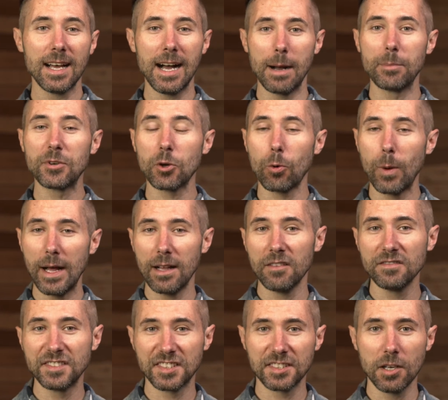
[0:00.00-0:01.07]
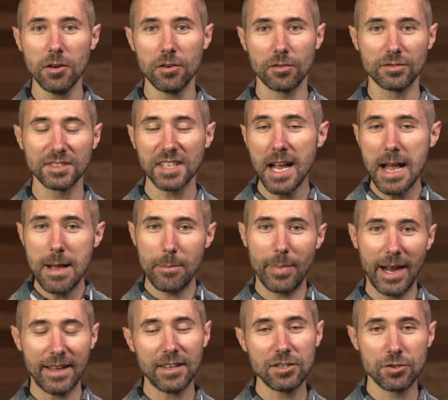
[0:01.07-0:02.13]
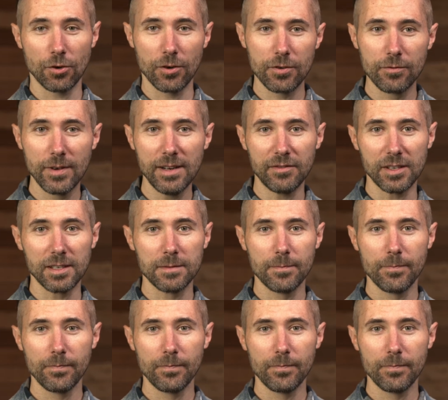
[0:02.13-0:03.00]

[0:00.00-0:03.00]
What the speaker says: up 12 stones by the Jordan River.